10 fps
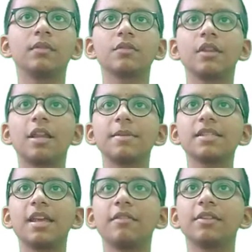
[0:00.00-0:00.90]
So let me
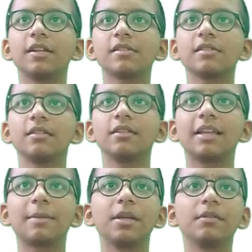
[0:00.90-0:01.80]
save this,
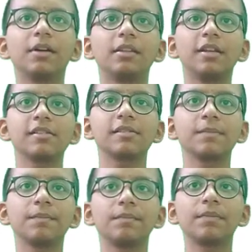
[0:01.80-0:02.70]
let me run this,
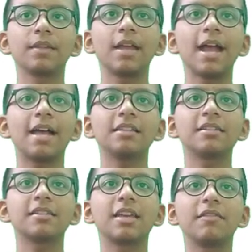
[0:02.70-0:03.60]
and
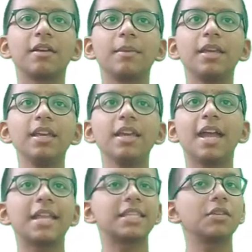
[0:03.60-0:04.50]
this is giving me
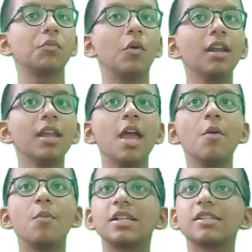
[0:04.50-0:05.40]
81,
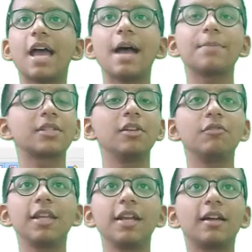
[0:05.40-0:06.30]
which is the
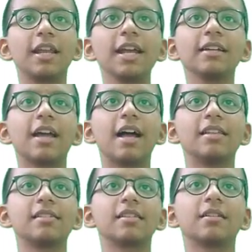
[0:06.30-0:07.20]
absolutely correct
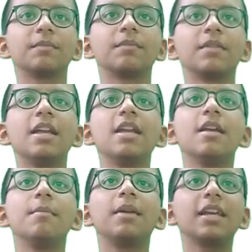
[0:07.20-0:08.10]
answer.
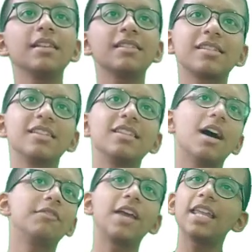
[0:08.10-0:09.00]
Because
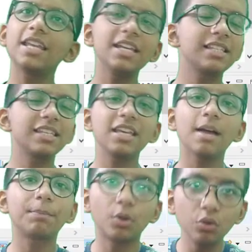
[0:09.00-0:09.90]
a very easy
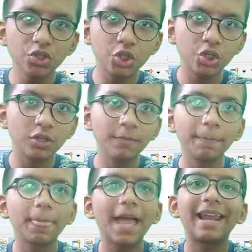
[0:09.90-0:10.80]
approach,
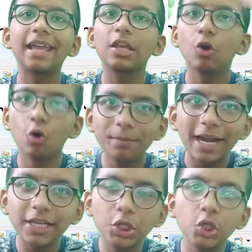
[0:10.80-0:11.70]
and I hope
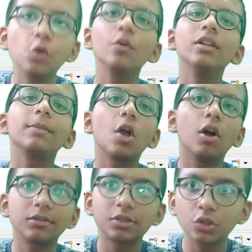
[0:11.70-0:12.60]
that you will be
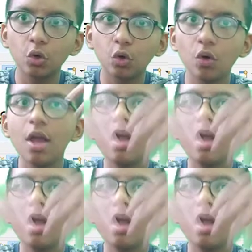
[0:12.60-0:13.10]
also